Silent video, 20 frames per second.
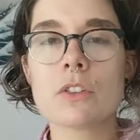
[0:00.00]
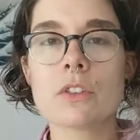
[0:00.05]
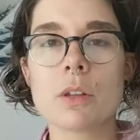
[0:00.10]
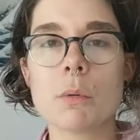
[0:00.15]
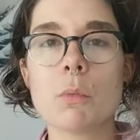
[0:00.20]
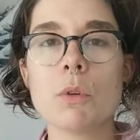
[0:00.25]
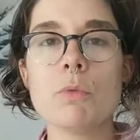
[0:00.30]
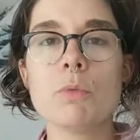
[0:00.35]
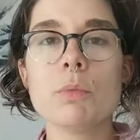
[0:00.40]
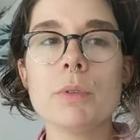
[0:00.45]

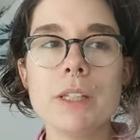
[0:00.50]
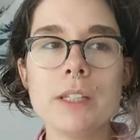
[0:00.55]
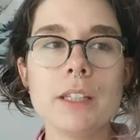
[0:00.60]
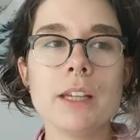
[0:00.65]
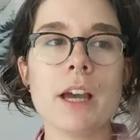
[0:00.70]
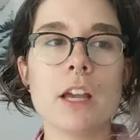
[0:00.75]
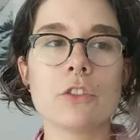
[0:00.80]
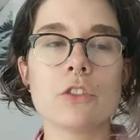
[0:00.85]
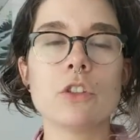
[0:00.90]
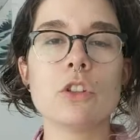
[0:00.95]
someone really
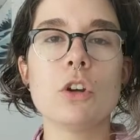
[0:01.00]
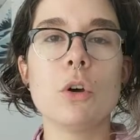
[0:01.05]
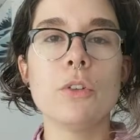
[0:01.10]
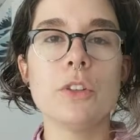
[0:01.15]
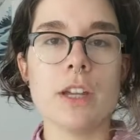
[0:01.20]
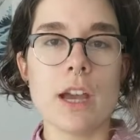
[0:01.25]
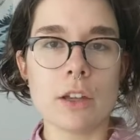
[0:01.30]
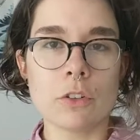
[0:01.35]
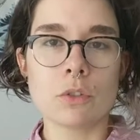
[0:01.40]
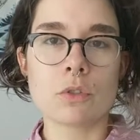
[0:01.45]
has to go
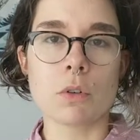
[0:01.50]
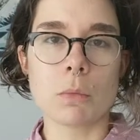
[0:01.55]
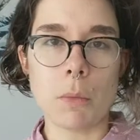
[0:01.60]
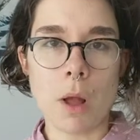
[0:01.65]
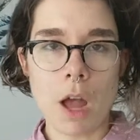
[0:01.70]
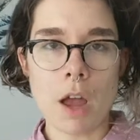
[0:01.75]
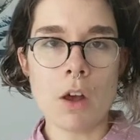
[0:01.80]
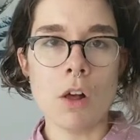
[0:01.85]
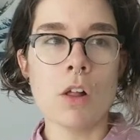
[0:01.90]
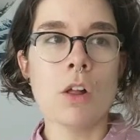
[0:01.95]
the extra
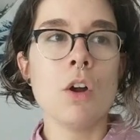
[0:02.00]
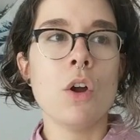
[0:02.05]
mile.